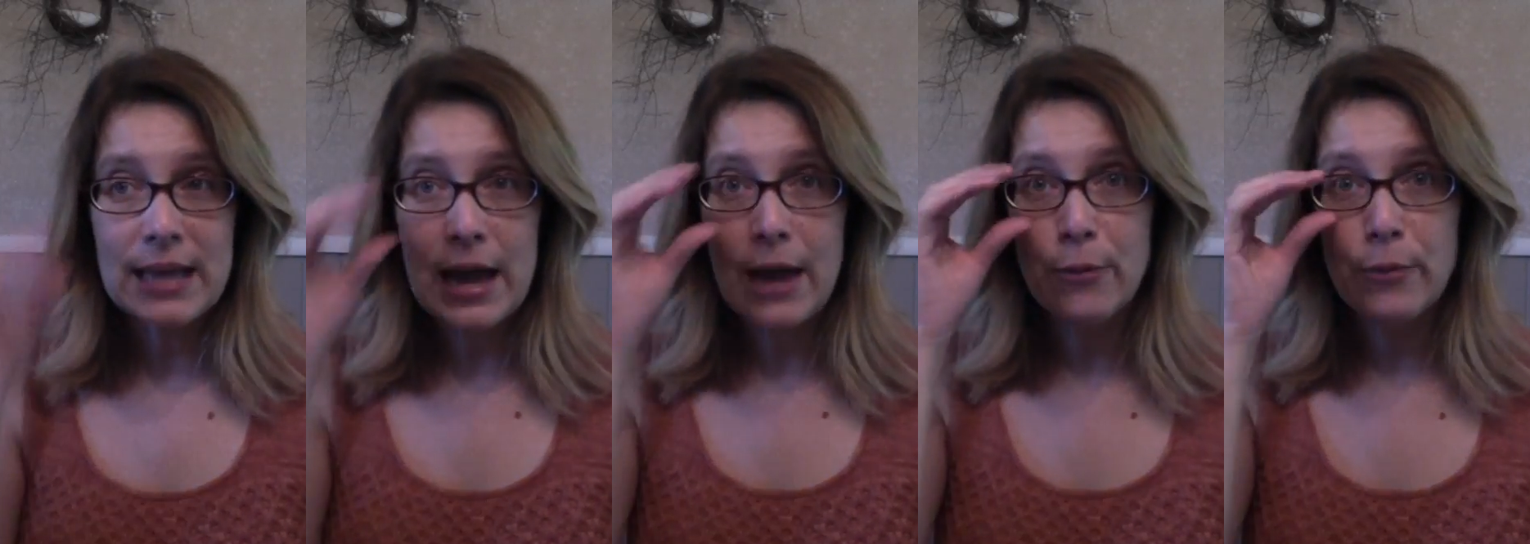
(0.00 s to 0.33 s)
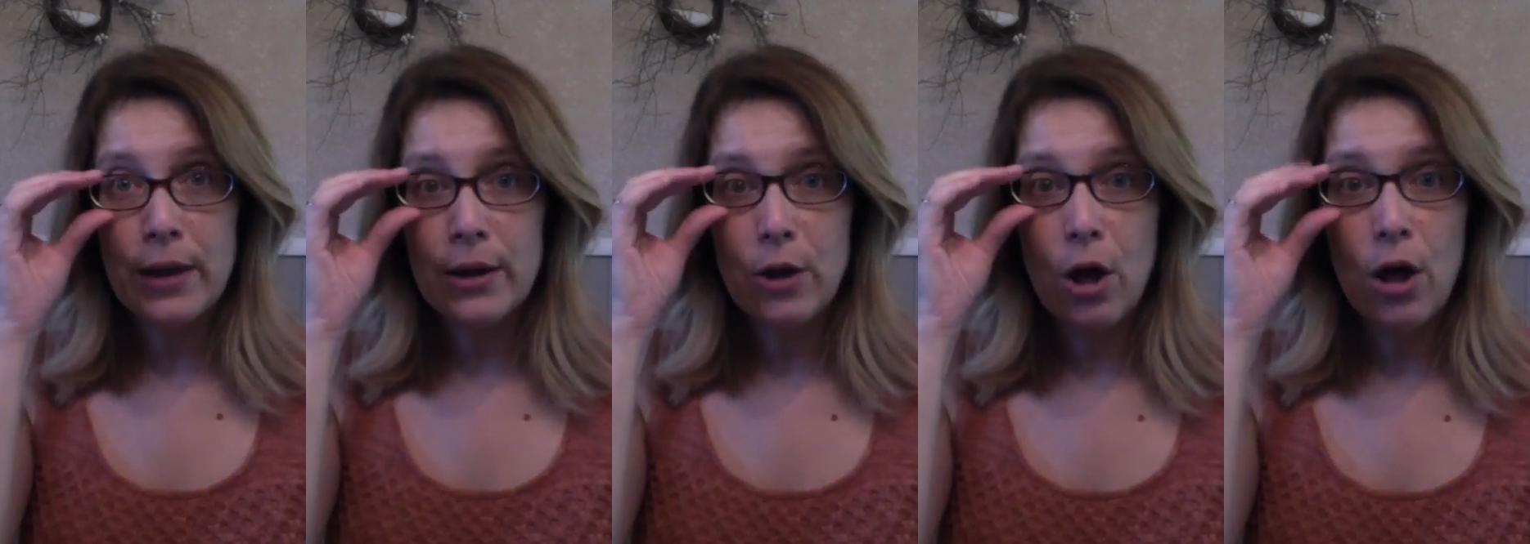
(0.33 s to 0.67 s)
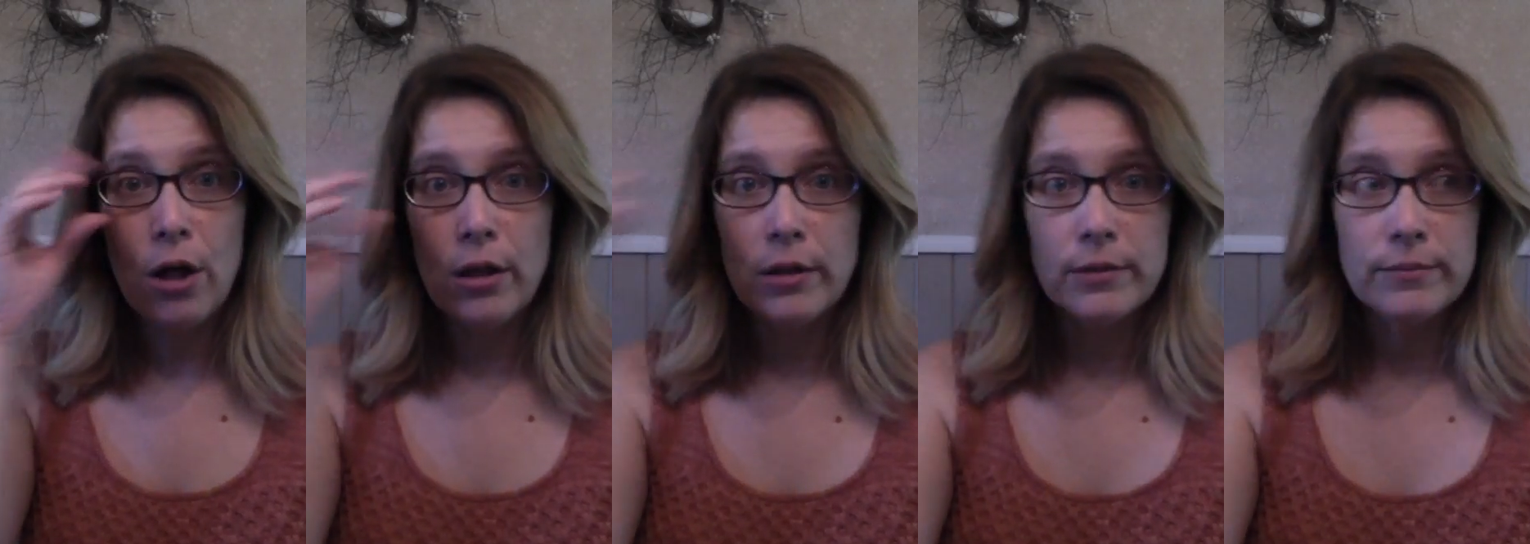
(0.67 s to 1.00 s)
I read
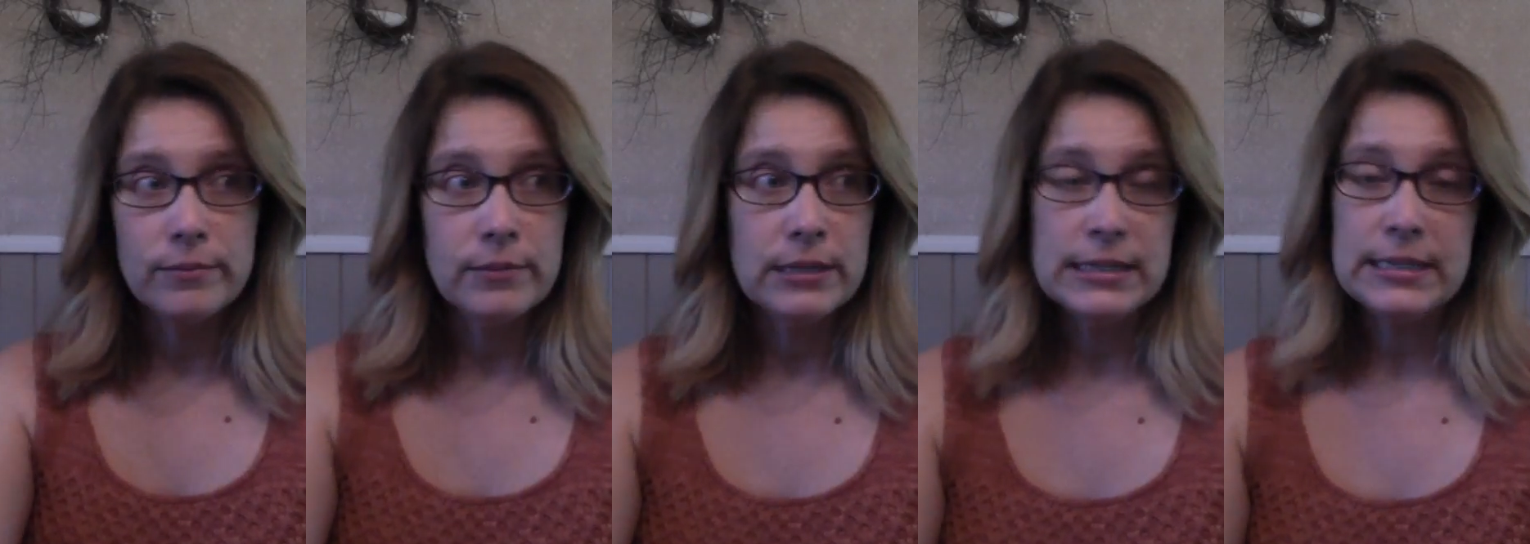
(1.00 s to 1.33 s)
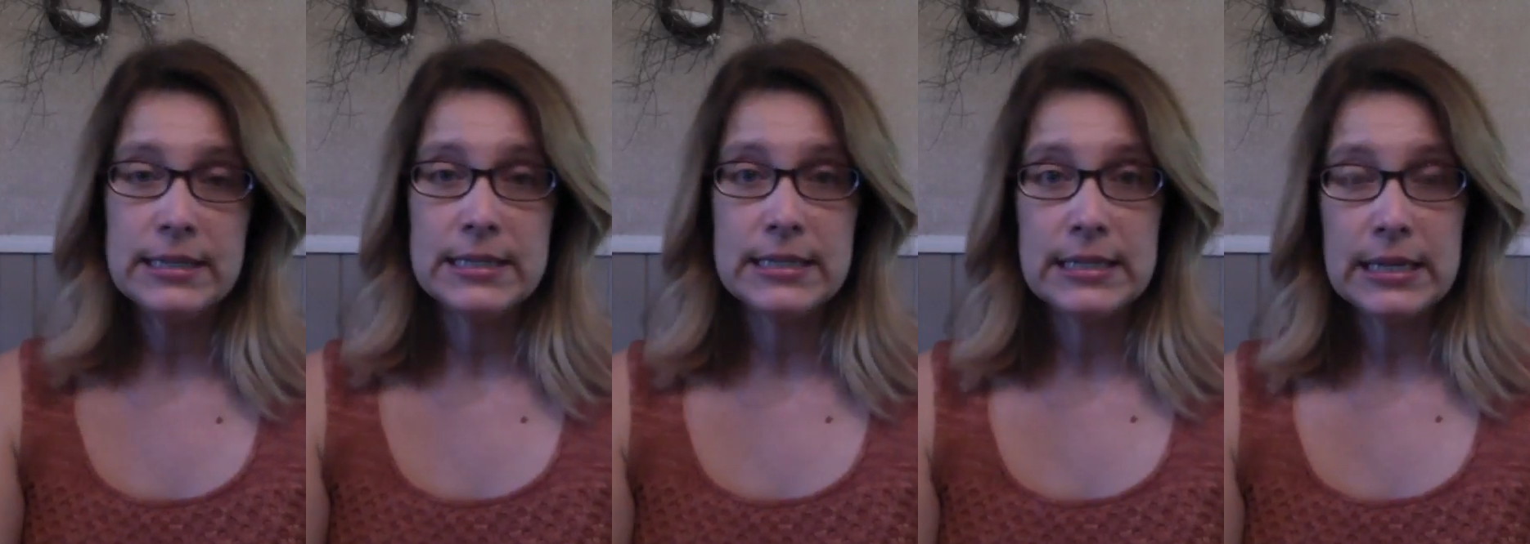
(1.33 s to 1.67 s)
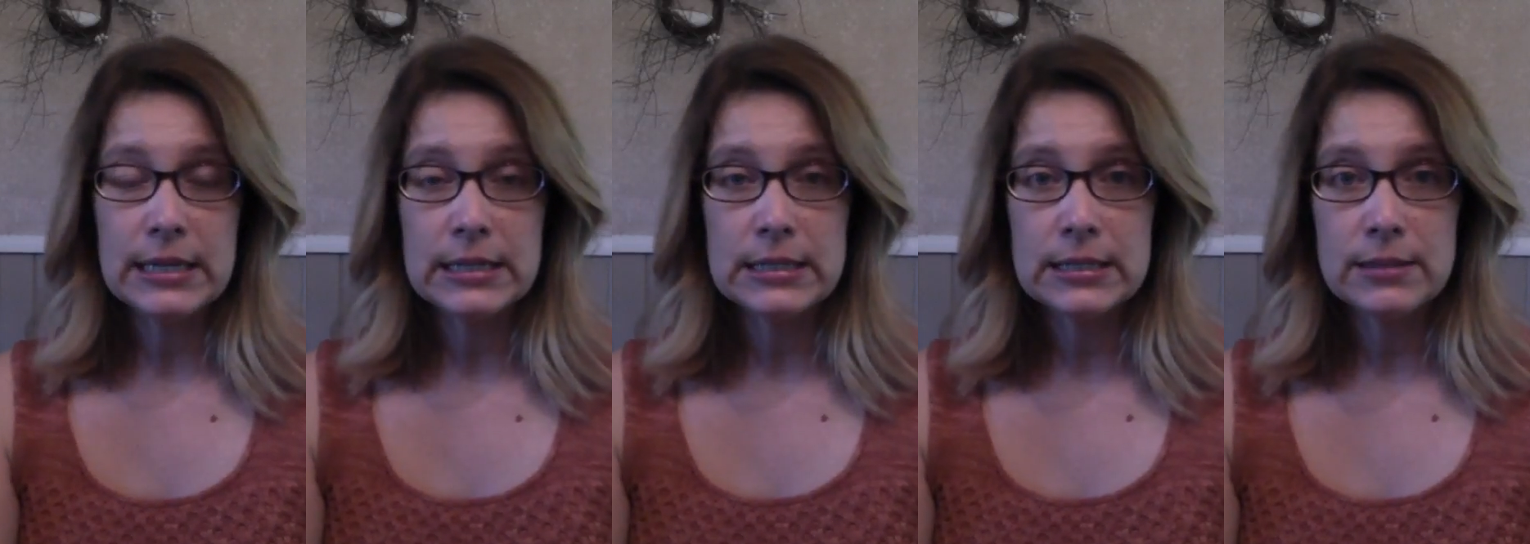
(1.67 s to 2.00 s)
all,
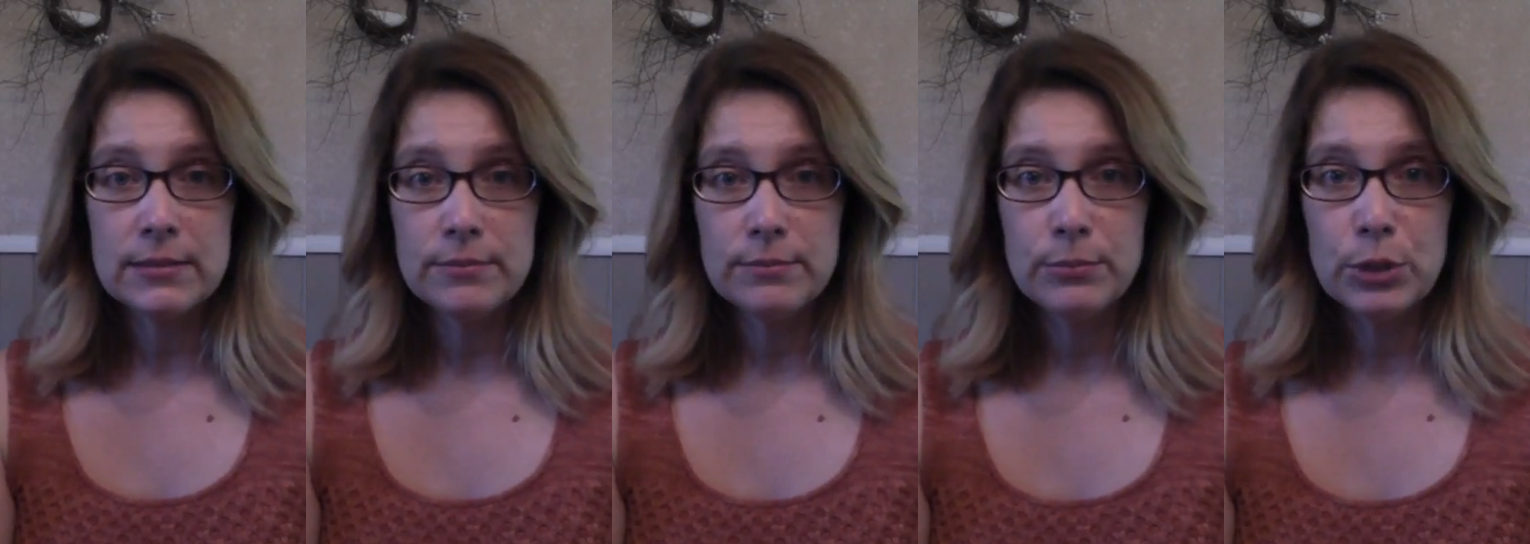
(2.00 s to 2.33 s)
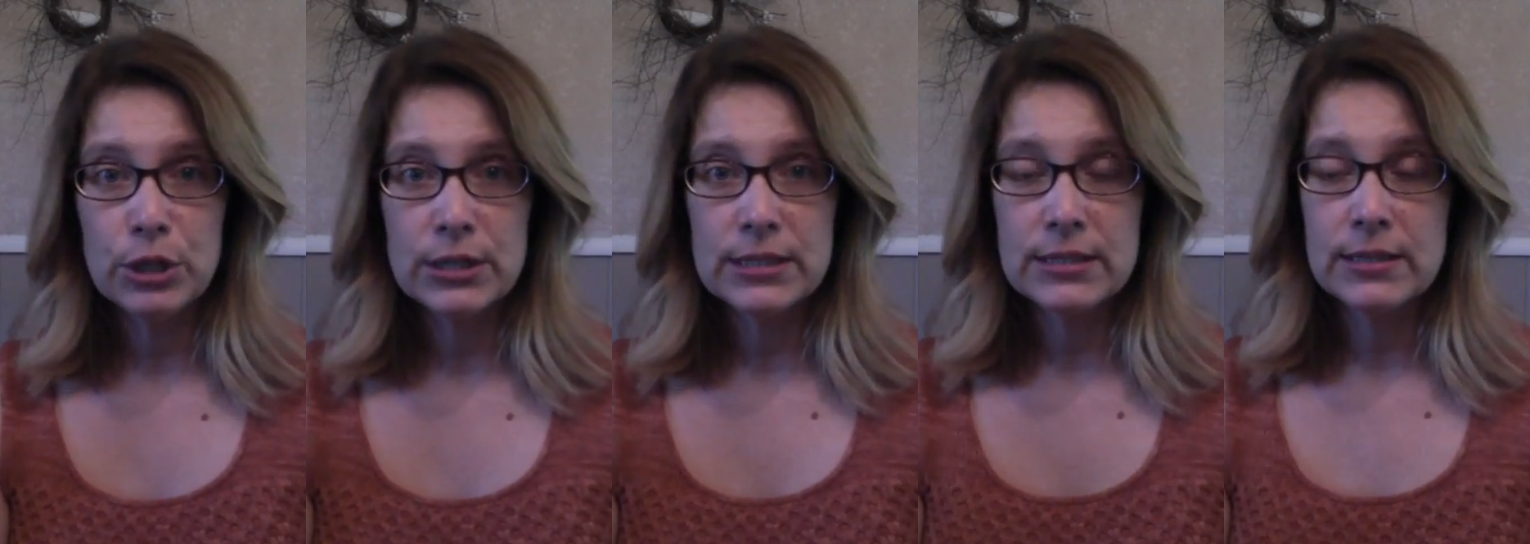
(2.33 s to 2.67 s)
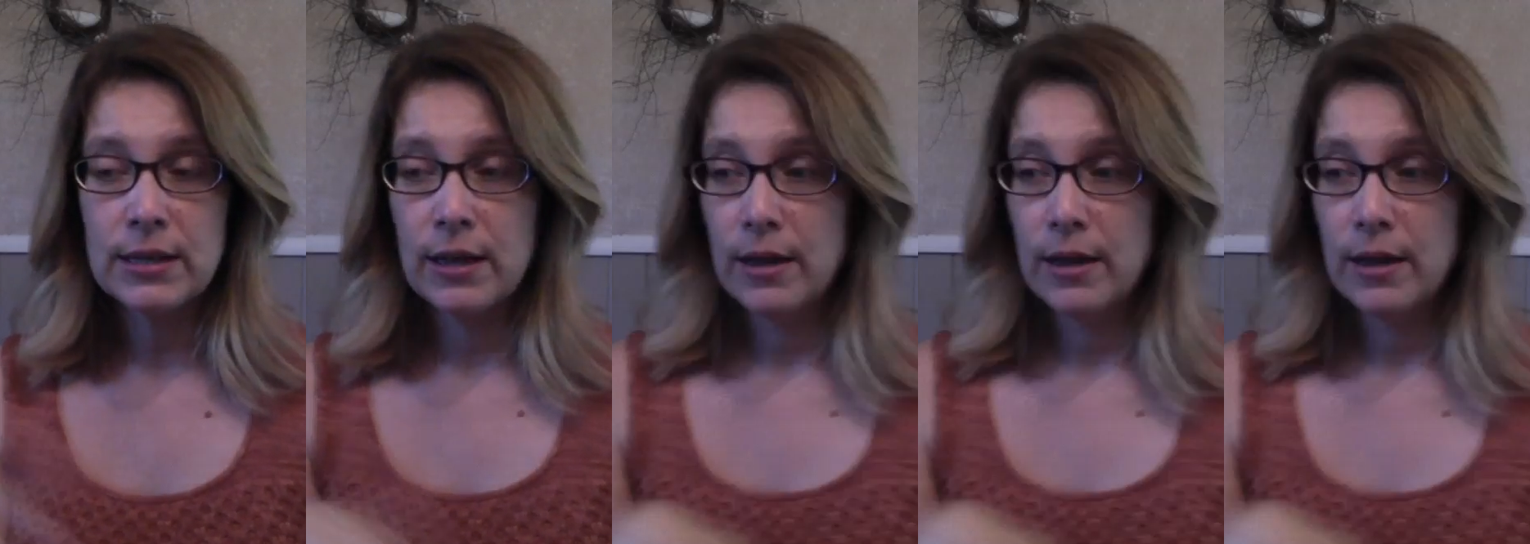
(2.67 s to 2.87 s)
6 books